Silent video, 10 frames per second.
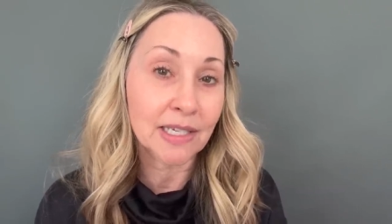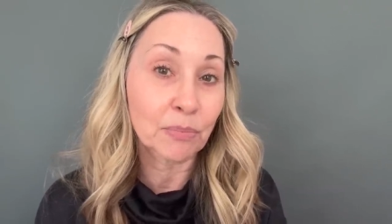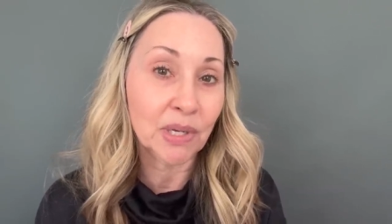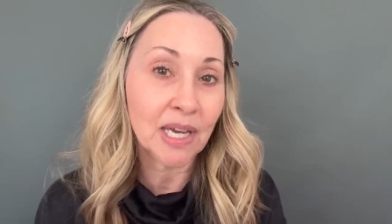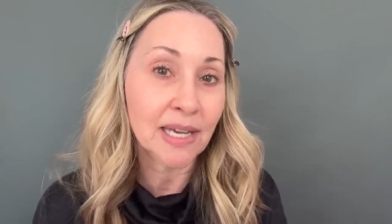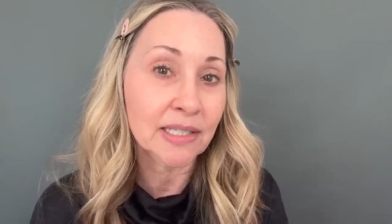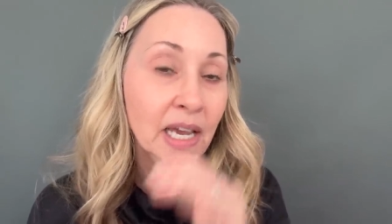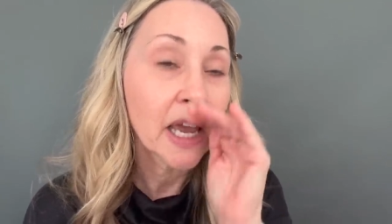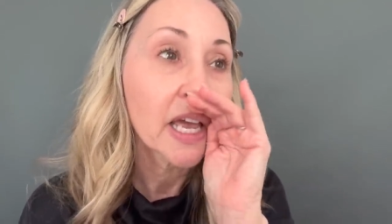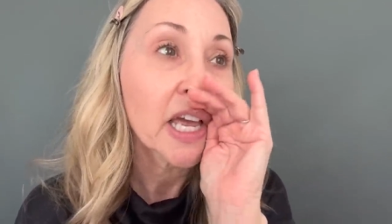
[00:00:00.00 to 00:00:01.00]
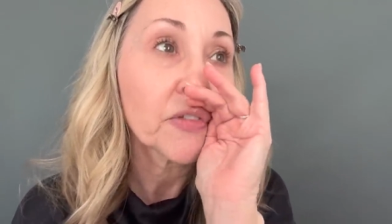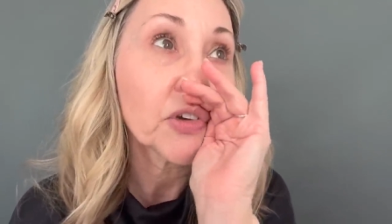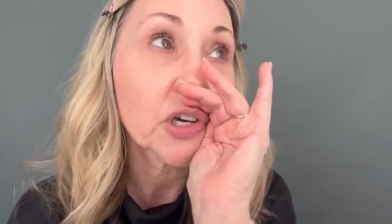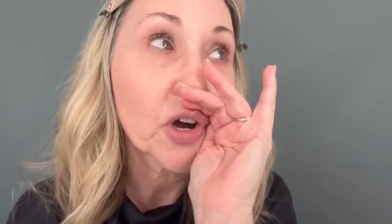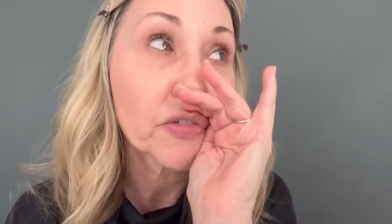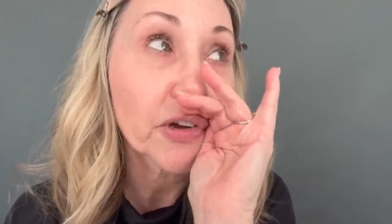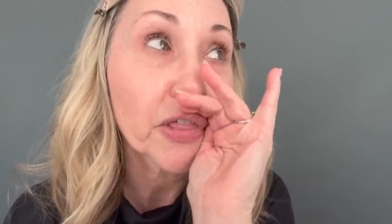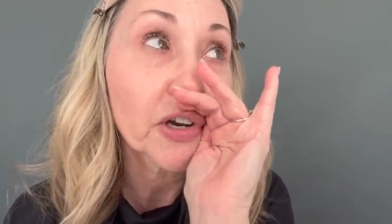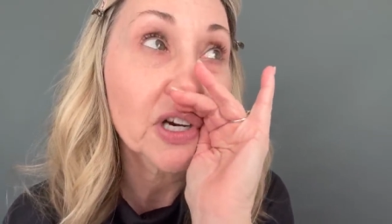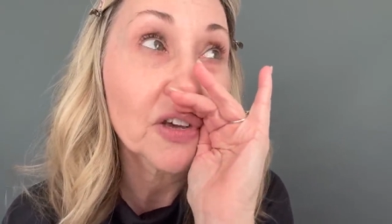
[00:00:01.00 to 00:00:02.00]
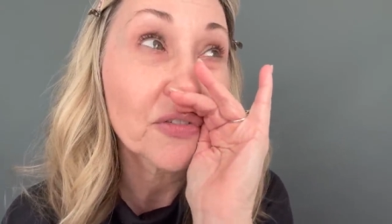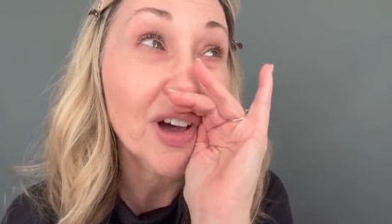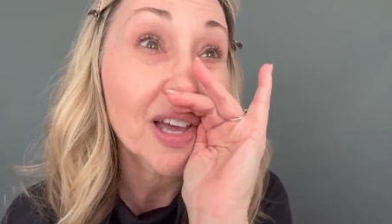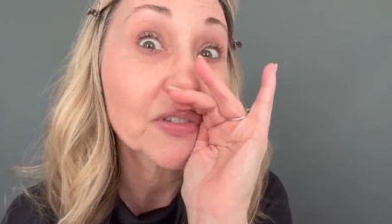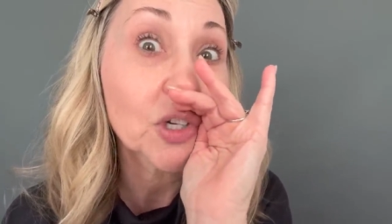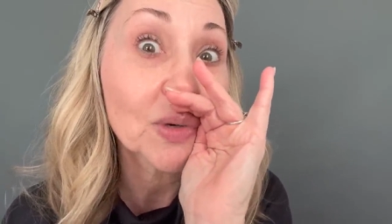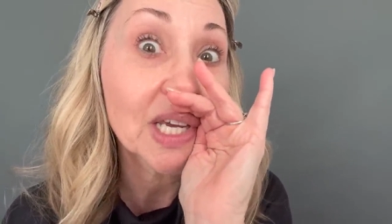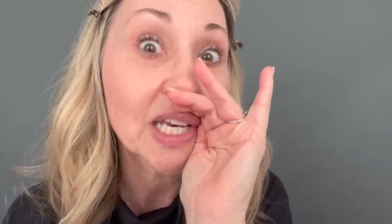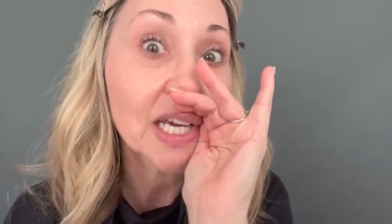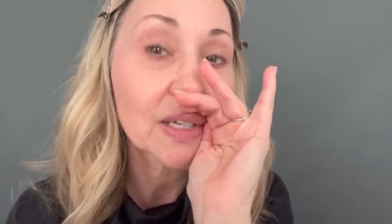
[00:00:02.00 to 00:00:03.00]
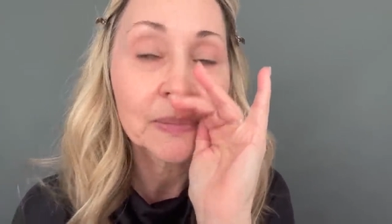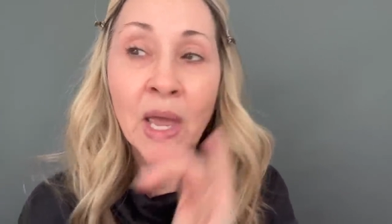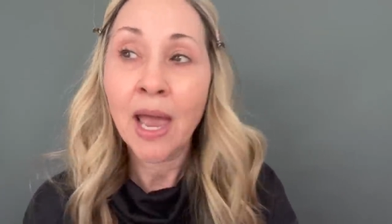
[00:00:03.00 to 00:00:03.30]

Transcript: And P.S., if you're over 35, you need it.